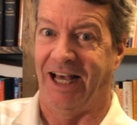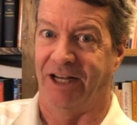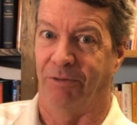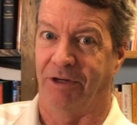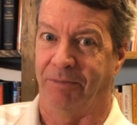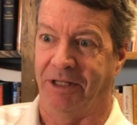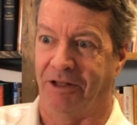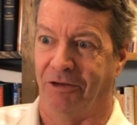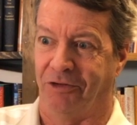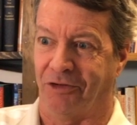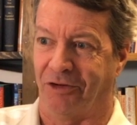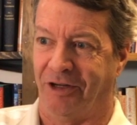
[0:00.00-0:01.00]
I don't want to be a
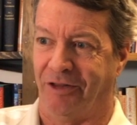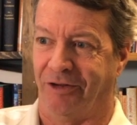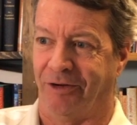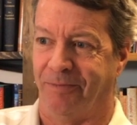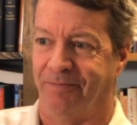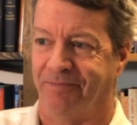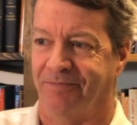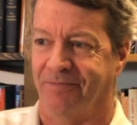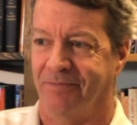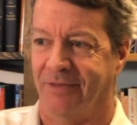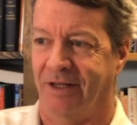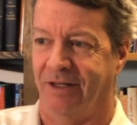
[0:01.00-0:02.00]
loser either.
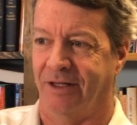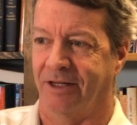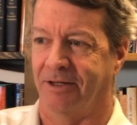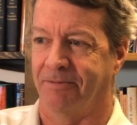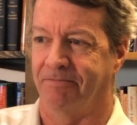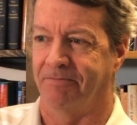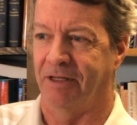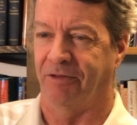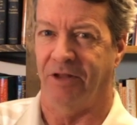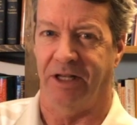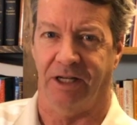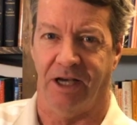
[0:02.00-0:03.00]
Um,
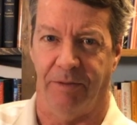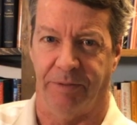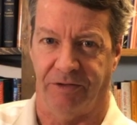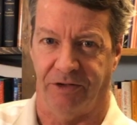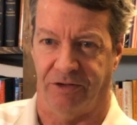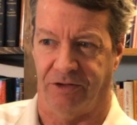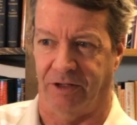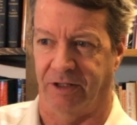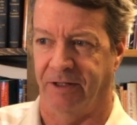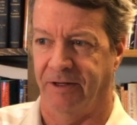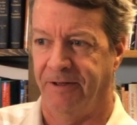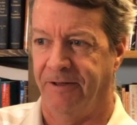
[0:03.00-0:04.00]
it's not a competition,